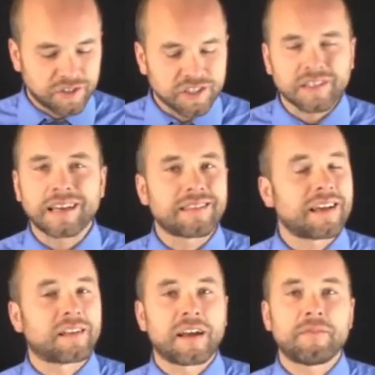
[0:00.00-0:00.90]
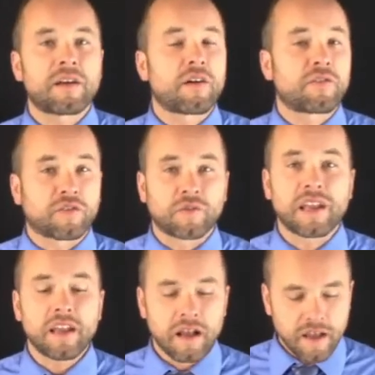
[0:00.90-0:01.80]
just like they claim there are
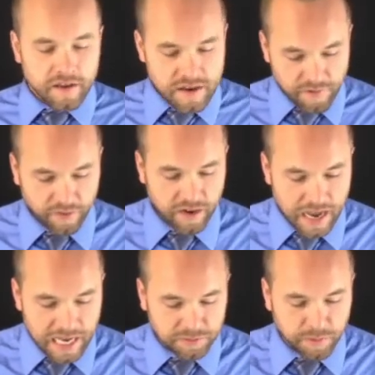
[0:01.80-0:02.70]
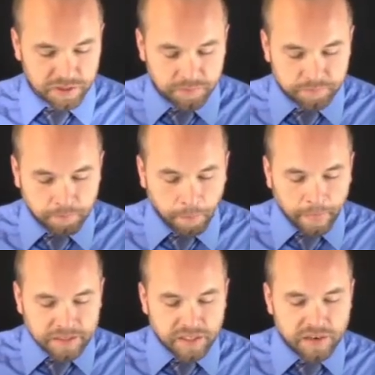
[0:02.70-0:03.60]
three different gospels.
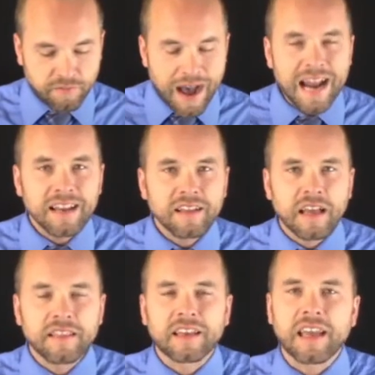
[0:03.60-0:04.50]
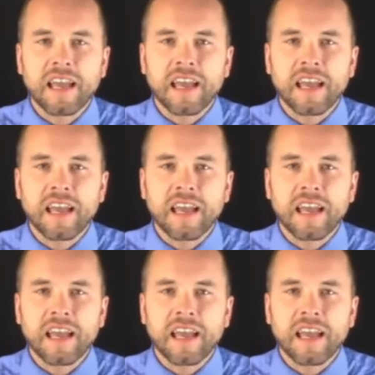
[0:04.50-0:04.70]
See, dividing the kingdom.